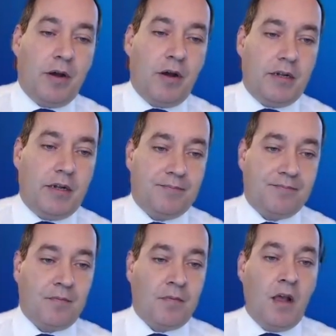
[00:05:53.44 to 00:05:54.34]
or Berlin.
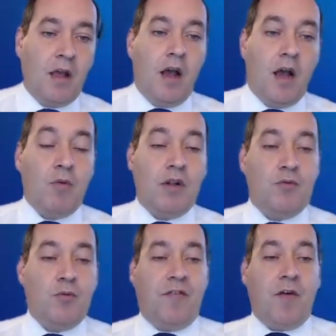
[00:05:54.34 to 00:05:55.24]
And what
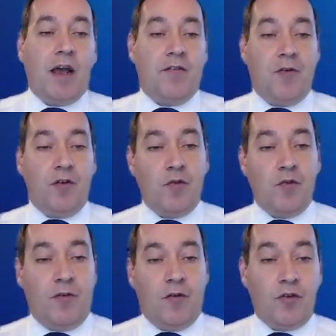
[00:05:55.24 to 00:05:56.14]
did we find? First of
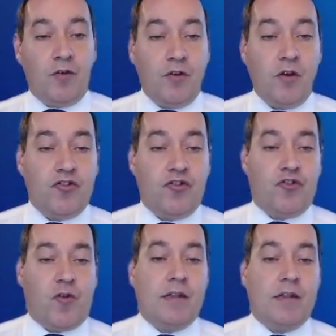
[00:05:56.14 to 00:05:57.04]
all, for the
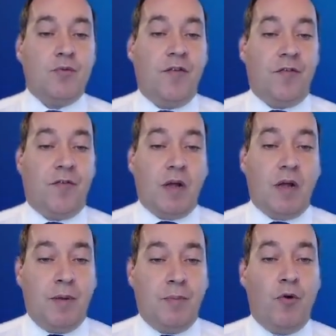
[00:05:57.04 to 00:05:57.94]
search trends, we found
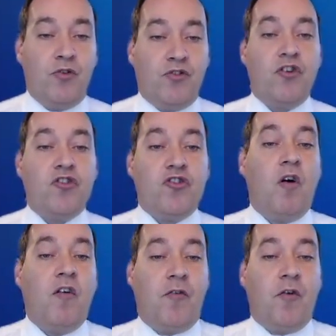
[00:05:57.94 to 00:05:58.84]
that people search
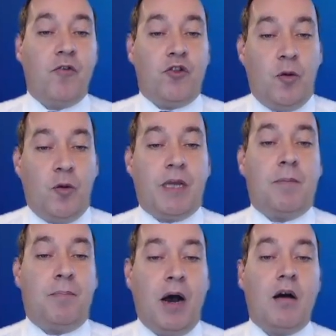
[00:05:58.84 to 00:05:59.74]
more for the
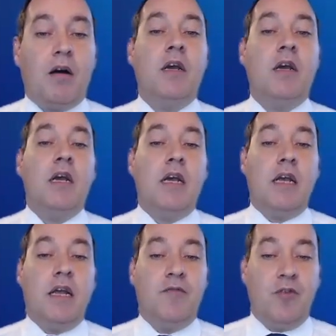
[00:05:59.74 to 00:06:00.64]
topic park
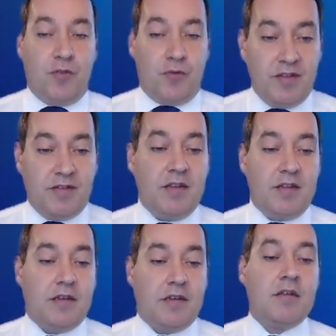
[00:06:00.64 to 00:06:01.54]
in the three
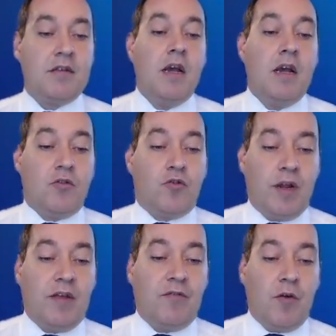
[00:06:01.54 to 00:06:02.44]
cities
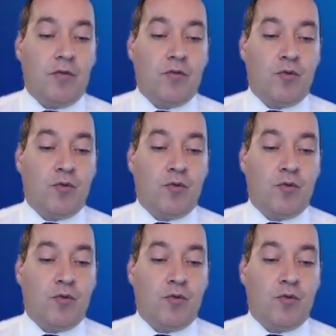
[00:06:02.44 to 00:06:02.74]
during the